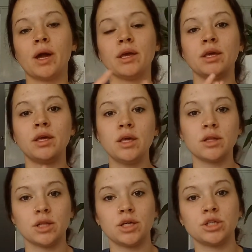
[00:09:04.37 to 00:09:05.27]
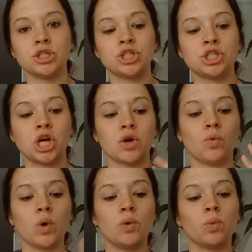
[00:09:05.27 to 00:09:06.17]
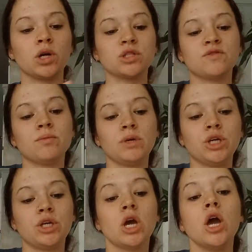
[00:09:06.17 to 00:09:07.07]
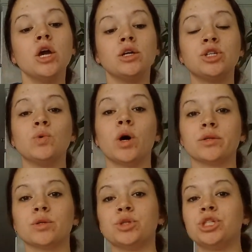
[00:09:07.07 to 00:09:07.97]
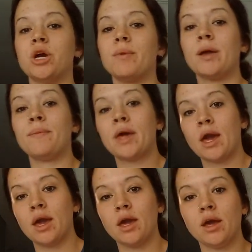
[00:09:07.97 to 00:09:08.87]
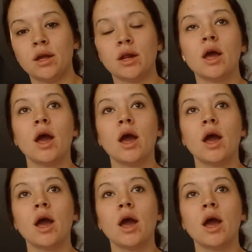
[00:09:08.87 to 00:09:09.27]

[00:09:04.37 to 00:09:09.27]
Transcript: my healing, to share what works for me, to also share my pain.